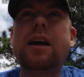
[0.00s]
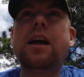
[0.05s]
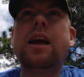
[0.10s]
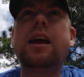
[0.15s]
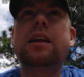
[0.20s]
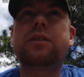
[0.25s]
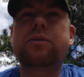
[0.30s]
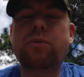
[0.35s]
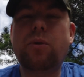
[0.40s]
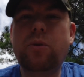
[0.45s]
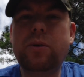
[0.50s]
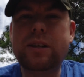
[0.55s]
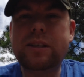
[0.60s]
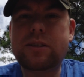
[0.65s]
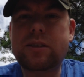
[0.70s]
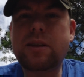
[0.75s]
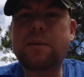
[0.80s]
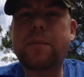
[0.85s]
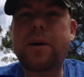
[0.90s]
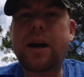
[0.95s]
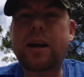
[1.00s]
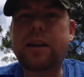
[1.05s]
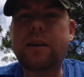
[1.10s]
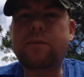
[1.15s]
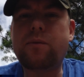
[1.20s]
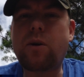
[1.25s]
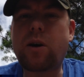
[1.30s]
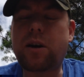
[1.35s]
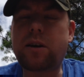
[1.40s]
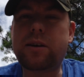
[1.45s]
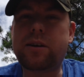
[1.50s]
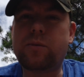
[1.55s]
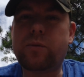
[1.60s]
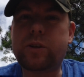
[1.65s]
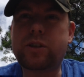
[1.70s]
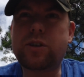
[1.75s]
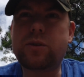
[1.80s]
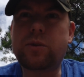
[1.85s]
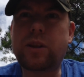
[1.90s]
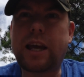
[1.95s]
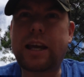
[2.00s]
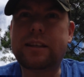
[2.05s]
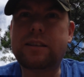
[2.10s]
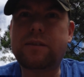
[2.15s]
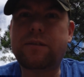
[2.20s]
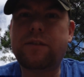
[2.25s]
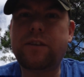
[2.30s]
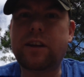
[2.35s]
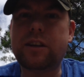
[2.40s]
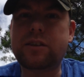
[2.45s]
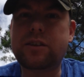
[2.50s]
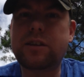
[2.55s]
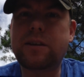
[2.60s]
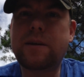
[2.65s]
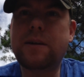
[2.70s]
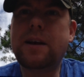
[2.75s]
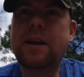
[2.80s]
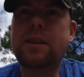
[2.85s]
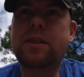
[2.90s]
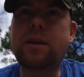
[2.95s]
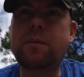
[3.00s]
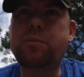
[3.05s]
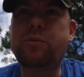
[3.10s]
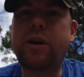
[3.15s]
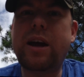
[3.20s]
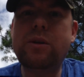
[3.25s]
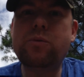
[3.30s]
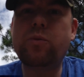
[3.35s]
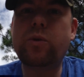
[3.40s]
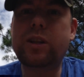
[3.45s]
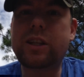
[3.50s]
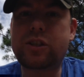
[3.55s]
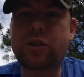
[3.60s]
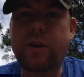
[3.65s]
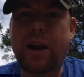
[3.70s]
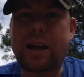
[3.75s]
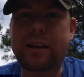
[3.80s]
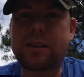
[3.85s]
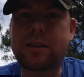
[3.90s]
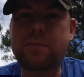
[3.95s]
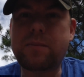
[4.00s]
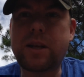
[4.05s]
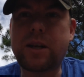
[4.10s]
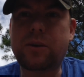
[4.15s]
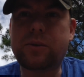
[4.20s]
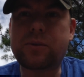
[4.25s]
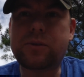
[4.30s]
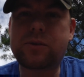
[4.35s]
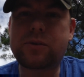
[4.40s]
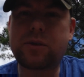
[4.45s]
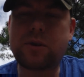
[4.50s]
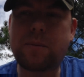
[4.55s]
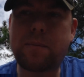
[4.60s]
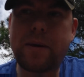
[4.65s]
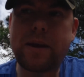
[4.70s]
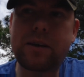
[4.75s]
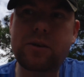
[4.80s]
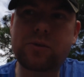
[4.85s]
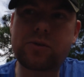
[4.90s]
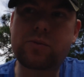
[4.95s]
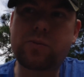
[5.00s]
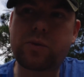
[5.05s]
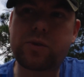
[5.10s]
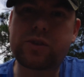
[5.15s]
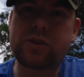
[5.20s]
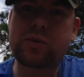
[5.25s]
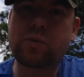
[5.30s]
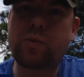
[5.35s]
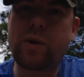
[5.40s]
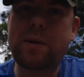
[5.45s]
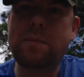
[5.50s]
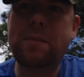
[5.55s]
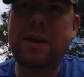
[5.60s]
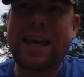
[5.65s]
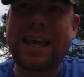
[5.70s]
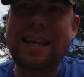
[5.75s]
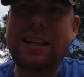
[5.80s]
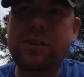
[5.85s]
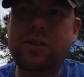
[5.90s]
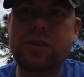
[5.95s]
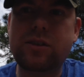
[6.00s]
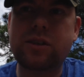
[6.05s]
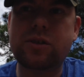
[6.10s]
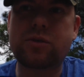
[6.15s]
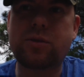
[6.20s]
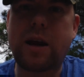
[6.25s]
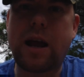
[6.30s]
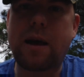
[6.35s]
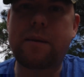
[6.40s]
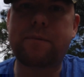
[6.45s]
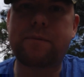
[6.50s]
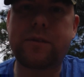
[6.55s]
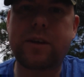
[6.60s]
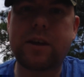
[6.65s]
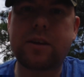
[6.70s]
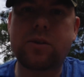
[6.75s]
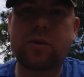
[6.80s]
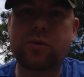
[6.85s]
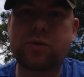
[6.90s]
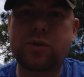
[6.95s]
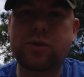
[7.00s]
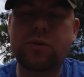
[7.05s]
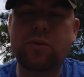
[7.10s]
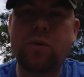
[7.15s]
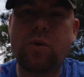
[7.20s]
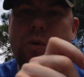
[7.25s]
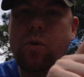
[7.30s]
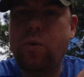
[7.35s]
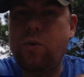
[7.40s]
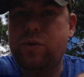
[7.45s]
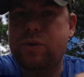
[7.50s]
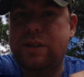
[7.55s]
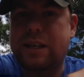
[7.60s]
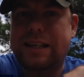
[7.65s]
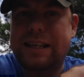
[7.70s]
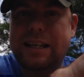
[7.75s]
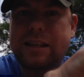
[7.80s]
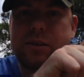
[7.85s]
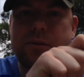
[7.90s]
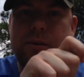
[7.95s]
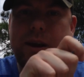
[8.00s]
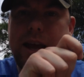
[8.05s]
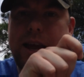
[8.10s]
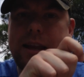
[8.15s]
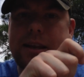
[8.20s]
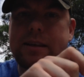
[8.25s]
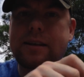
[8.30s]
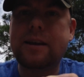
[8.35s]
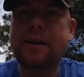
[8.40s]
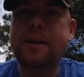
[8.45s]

and throw it into the body of water in which you would like to fish. The bread will attract the minnows, so the minnows will swim into the trap via those two holes on either end,